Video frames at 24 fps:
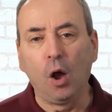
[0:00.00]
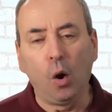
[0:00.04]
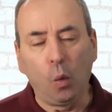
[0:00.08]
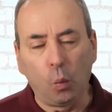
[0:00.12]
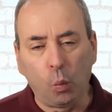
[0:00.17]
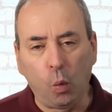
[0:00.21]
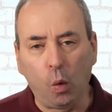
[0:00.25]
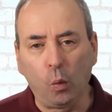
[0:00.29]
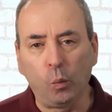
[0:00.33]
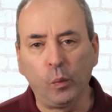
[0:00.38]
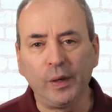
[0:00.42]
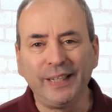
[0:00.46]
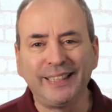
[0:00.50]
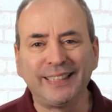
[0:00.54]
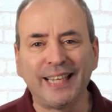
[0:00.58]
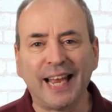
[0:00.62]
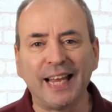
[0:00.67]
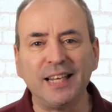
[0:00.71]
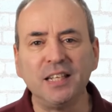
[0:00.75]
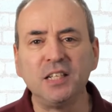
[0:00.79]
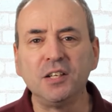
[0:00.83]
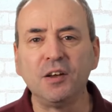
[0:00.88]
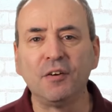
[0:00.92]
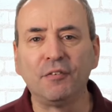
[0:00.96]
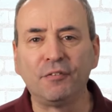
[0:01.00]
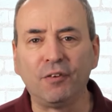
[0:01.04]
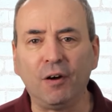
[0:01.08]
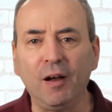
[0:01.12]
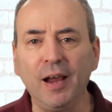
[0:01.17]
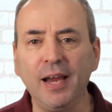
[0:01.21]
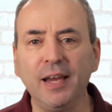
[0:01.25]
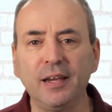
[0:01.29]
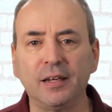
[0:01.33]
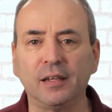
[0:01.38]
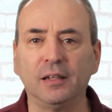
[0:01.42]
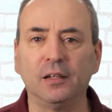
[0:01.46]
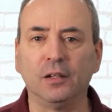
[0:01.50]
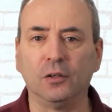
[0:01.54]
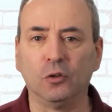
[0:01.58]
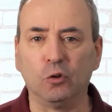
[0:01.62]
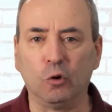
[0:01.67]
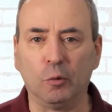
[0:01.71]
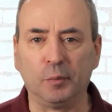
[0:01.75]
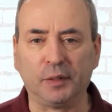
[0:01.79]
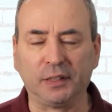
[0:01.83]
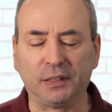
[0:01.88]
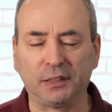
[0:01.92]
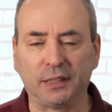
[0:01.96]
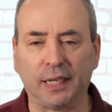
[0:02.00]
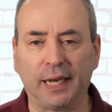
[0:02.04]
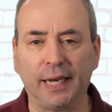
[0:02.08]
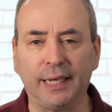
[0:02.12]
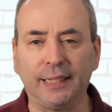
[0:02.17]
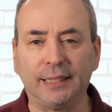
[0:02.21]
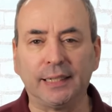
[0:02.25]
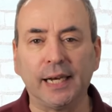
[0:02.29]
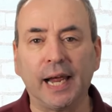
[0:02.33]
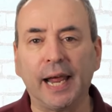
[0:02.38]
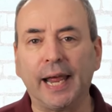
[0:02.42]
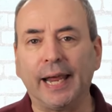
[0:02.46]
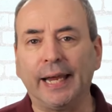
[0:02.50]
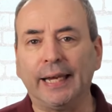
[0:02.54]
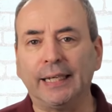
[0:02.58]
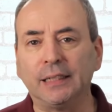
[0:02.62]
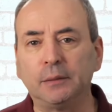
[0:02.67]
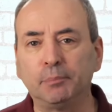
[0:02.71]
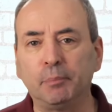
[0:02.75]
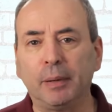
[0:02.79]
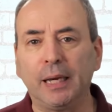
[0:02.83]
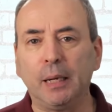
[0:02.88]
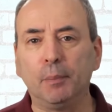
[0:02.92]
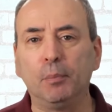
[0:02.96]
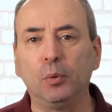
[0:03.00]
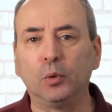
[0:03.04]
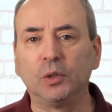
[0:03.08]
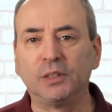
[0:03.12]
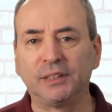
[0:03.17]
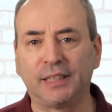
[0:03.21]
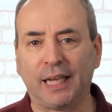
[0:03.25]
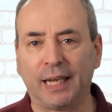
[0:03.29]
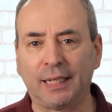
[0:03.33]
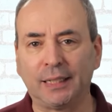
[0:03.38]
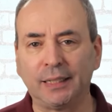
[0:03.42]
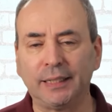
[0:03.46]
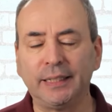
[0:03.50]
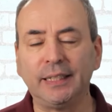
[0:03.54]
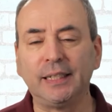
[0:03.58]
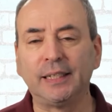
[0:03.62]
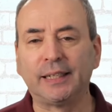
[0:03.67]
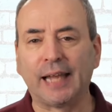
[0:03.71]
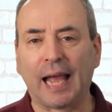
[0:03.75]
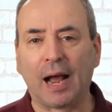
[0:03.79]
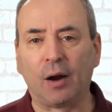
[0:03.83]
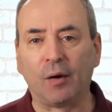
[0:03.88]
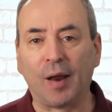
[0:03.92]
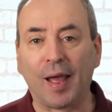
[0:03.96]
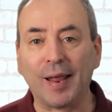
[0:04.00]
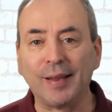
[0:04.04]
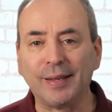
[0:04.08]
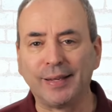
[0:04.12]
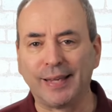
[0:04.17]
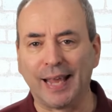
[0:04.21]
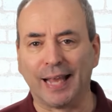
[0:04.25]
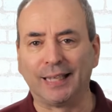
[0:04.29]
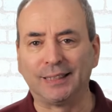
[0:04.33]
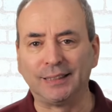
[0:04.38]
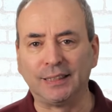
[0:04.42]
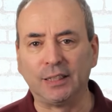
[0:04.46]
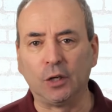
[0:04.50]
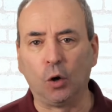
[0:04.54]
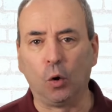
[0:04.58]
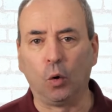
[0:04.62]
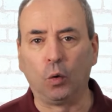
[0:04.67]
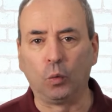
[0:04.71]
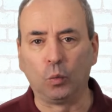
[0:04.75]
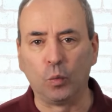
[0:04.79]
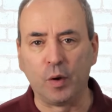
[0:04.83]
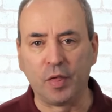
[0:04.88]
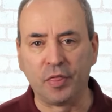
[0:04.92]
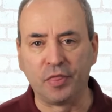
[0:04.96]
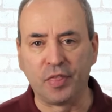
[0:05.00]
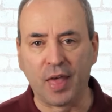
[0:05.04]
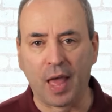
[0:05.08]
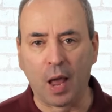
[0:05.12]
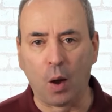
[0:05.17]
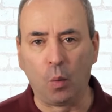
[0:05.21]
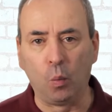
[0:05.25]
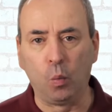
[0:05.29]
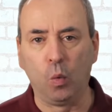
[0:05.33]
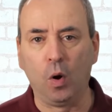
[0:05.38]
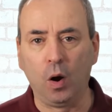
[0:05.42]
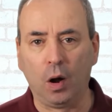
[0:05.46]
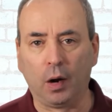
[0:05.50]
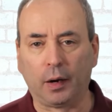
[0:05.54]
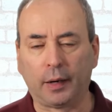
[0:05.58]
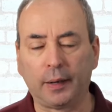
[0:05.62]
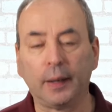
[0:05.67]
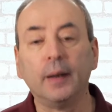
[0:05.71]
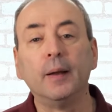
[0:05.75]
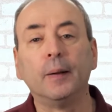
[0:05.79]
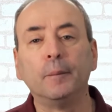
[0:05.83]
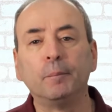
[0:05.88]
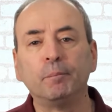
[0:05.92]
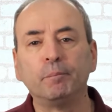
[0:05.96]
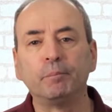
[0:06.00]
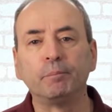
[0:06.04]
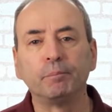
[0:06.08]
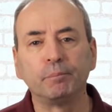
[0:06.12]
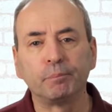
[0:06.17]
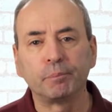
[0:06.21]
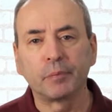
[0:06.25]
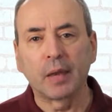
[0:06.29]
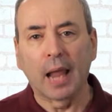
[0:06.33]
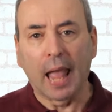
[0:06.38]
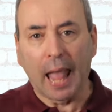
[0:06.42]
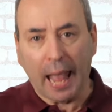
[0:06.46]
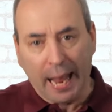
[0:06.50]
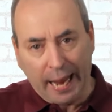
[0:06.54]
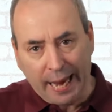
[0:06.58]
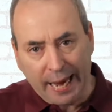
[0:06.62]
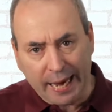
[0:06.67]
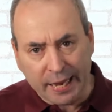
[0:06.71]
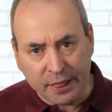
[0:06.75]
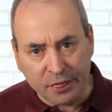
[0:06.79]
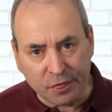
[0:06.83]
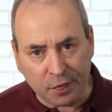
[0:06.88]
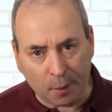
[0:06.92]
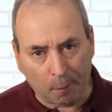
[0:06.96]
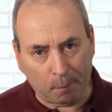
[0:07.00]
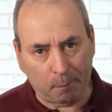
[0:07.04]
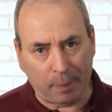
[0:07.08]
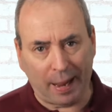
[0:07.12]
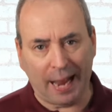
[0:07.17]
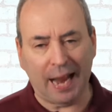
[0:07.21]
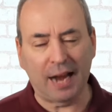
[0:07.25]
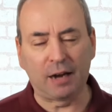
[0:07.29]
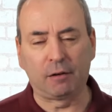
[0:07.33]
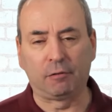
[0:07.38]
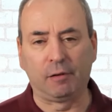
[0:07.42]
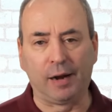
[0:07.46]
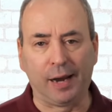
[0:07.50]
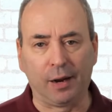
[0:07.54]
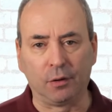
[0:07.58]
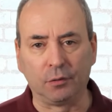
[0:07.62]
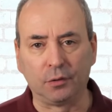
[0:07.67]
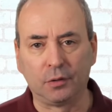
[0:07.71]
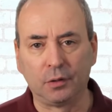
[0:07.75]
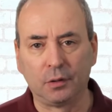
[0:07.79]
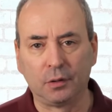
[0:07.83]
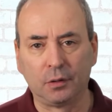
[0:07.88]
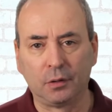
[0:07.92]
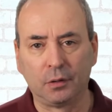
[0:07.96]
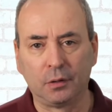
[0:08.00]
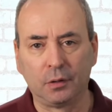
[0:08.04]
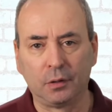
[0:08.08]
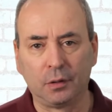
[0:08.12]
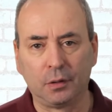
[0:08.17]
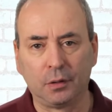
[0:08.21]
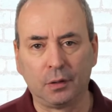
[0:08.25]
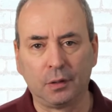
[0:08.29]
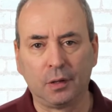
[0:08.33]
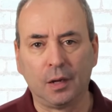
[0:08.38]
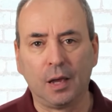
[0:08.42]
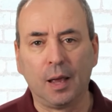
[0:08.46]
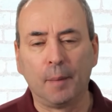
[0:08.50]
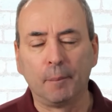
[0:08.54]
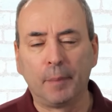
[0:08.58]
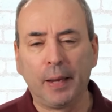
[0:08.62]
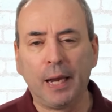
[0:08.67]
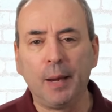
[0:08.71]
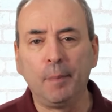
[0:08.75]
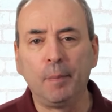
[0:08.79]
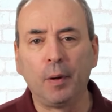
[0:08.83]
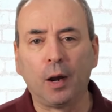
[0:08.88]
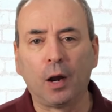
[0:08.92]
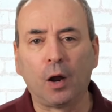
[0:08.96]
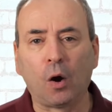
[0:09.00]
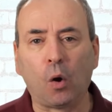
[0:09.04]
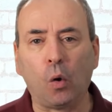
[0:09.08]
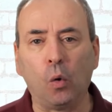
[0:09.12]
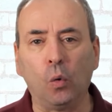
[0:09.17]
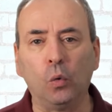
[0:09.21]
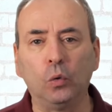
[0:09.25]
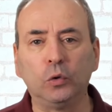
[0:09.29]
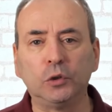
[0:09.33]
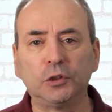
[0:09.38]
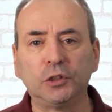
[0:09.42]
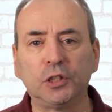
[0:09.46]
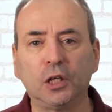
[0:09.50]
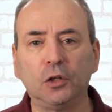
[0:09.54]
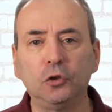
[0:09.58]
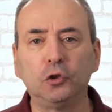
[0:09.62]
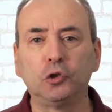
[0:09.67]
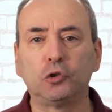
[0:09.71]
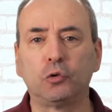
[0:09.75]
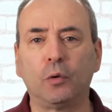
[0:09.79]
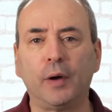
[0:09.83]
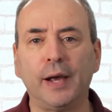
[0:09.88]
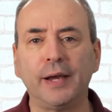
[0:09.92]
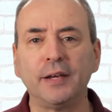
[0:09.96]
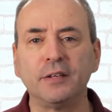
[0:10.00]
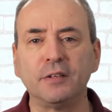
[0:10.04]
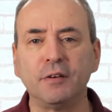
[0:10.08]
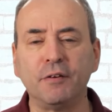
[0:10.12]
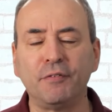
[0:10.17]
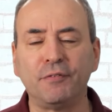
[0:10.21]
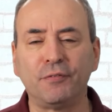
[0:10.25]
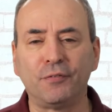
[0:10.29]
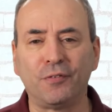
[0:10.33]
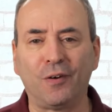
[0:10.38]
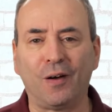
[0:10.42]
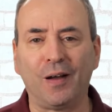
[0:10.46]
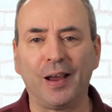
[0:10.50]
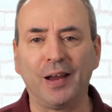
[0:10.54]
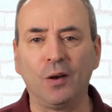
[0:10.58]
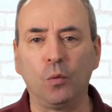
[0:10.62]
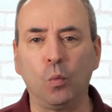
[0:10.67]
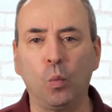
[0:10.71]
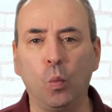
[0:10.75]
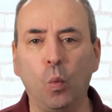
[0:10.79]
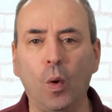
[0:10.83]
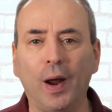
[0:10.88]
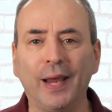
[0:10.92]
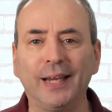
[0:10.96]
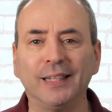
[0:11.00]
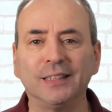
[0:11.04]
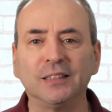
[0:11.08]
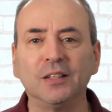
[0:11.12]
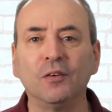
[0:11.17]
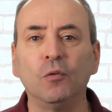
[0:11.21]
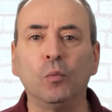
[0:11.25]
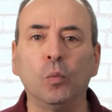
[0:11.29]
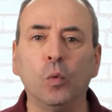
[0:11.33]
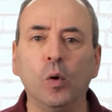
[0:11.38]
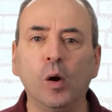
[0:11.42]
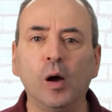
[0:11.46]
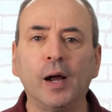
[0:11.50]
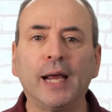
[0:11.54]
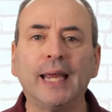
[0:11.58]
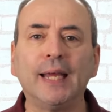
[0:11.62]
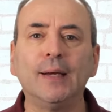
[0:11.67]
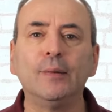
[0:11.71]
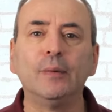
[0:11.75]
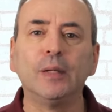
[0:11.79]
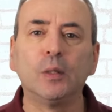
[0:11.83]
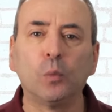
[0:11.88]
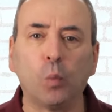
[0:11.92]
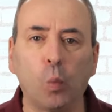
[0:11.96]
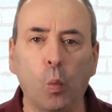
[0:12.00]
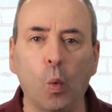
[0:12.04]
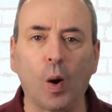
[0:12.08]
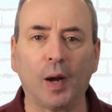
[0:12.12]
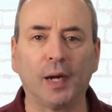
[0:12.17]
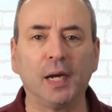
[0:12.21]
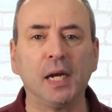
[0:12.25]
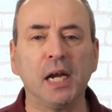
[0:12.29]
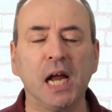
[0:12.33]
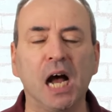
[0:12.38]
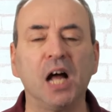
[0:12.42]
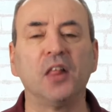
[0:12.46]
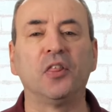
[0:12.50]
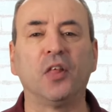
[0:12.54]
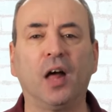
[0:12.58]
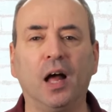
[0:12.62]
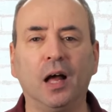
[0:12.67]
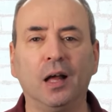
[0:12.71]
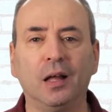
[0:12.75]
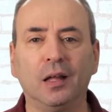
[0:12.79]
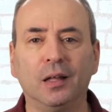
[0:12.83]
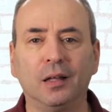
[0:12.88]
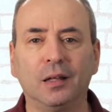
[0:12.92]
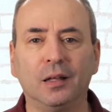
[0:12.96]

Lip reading: What we tend to find in the norming stage is people settling down and getting on with their work. In the background, people are also trying to find ways of working with one another.